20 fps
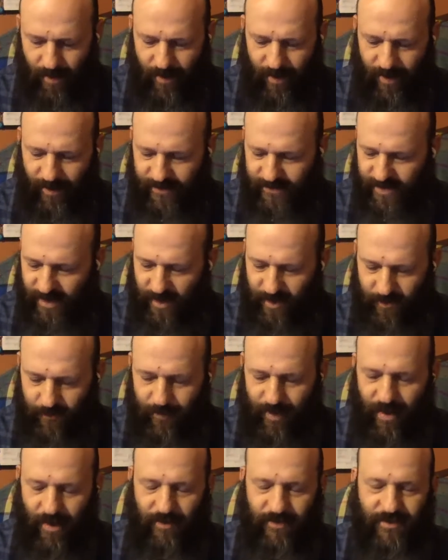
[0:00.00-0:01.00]
It's out of
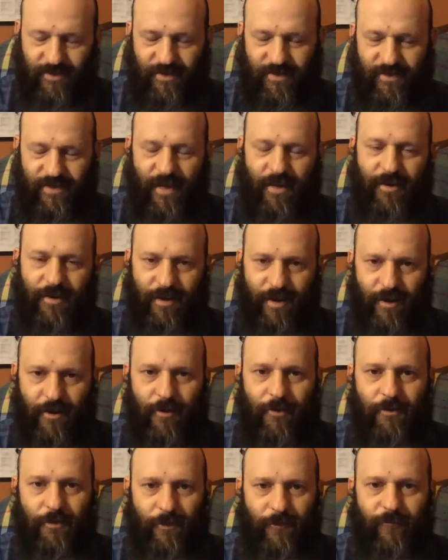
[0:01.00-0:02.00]
bounds and it's out of
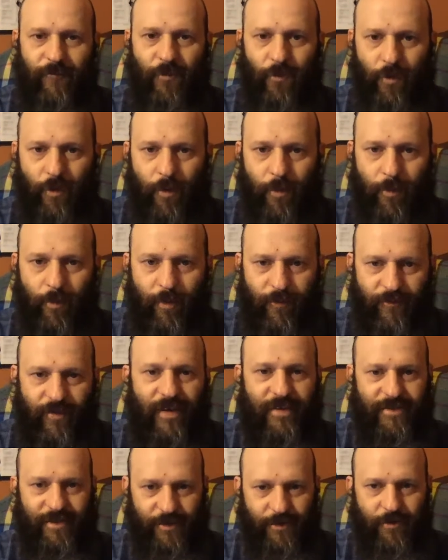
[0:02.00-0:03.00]
character for
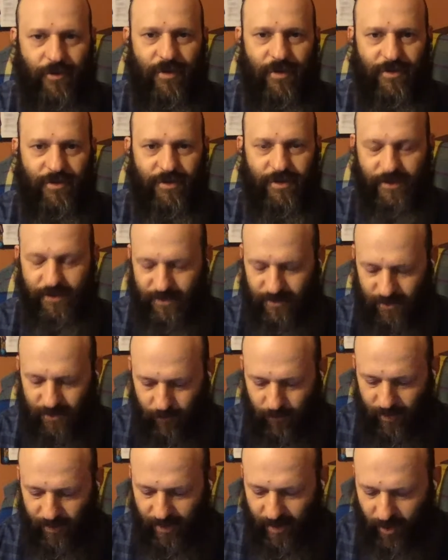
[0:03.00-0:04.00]
professing Christians. So
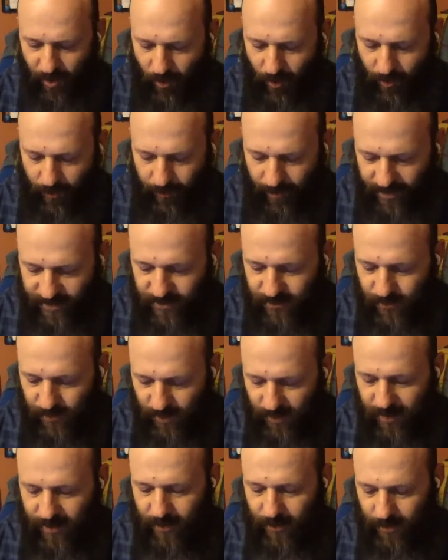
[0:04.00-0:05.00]
we must
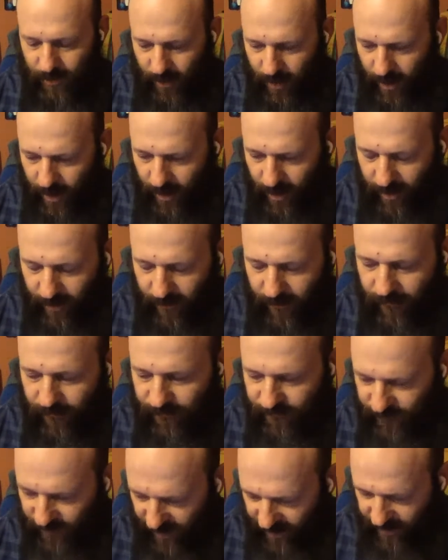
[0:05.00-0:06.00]
really
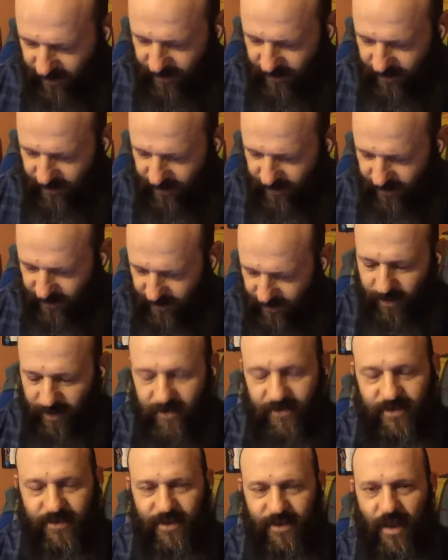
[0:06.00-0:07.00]
fight
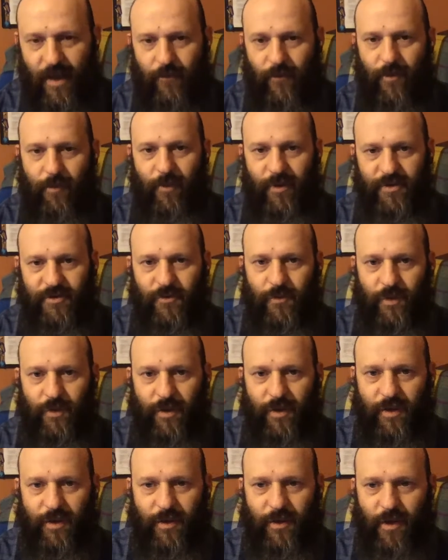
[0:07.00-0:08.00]
against that. We must
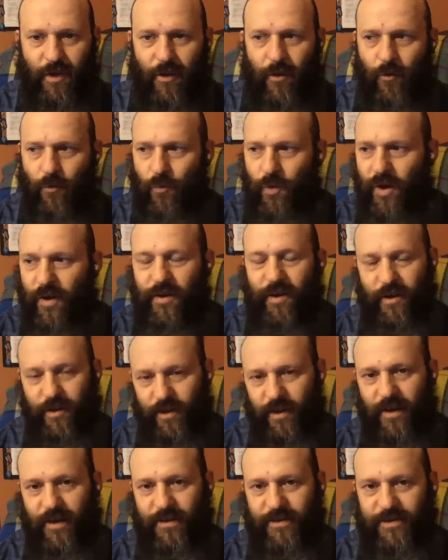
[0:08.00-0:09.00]
really
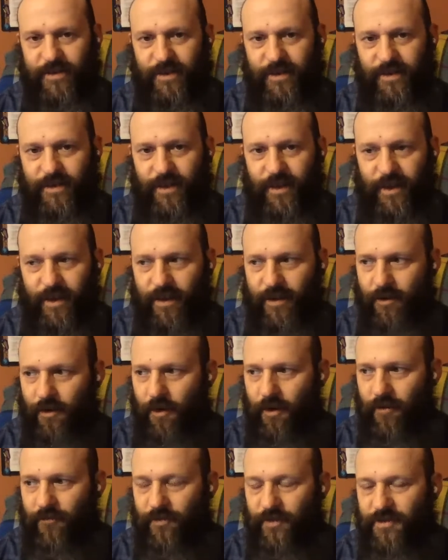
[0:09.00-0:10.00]
recognize it in
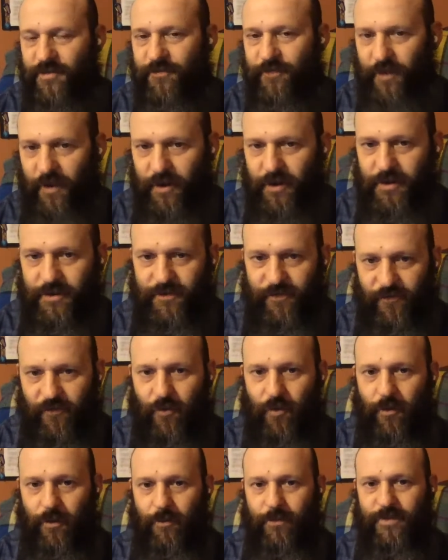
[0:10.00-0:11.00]
all of its various
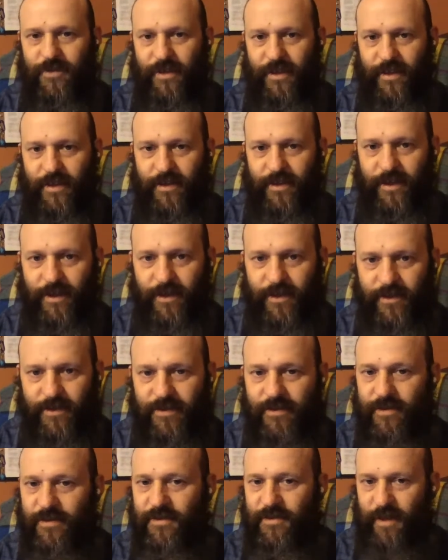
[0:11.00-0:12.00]
forms. It
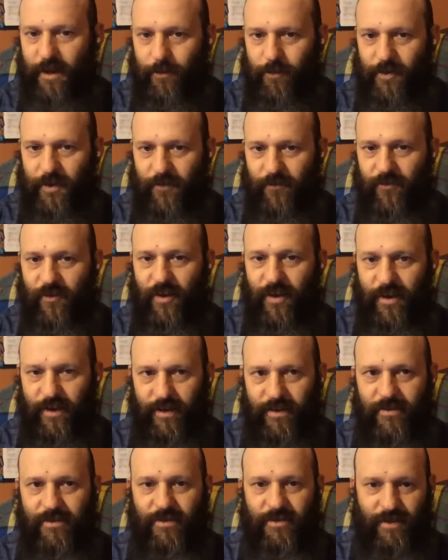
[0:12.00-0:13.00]
is deceptive. It
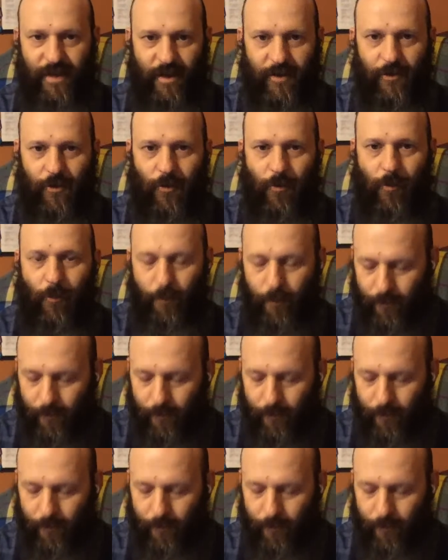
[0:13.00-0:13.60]
is subtle.